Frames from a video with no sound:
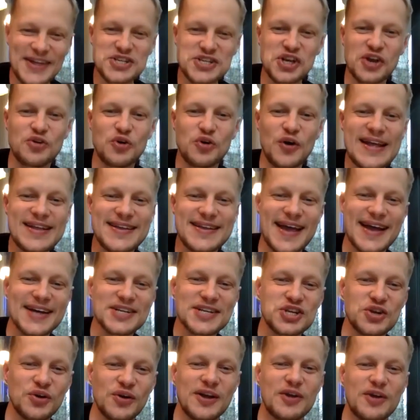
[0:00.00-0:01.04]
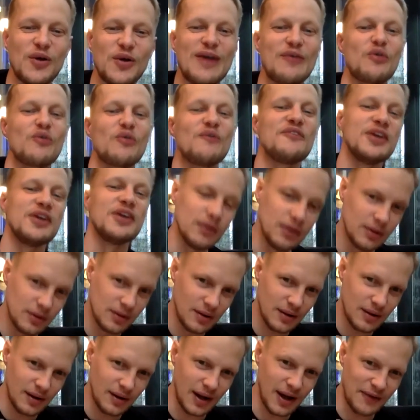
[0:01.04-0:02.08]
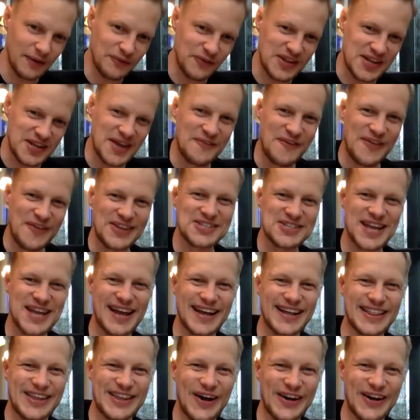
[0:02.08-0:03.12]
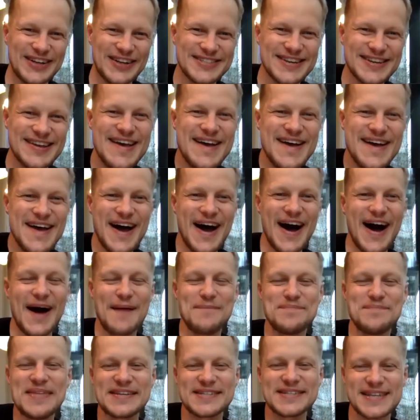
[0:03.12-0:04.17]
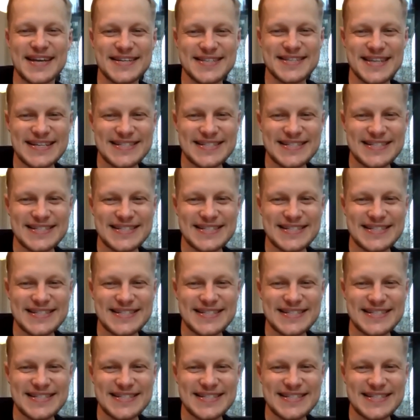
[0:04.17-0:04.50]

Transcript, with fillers: is a great guess or a great reveal uh, for the for the audience. Um, this is